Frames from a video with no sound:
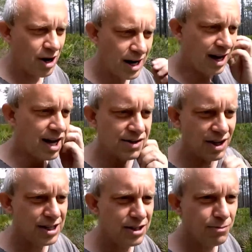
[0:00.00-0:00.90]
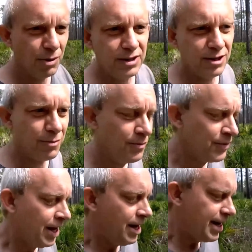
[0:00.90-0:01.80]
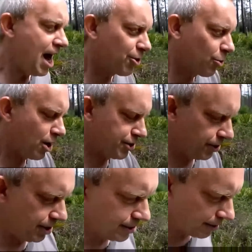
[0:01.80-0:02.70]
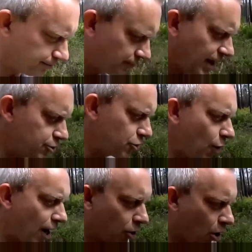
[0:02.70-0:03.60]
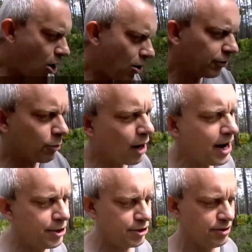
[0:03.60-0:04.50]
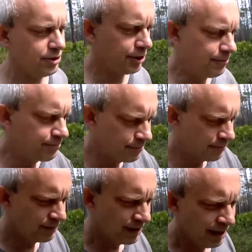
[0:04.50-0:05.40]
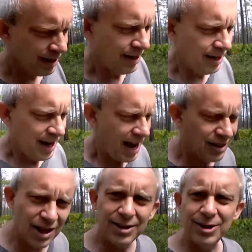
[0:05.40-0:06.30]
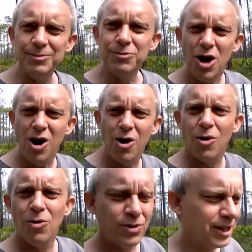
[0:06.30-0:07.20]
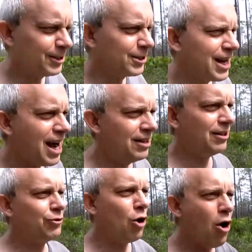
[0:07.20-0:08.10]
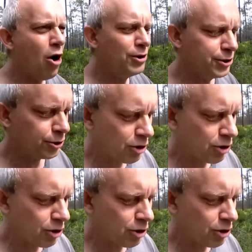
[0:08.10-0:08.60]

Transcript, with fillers: ago I got his license plate number. Now the question is do I call the rangers and let them know that this guy left all this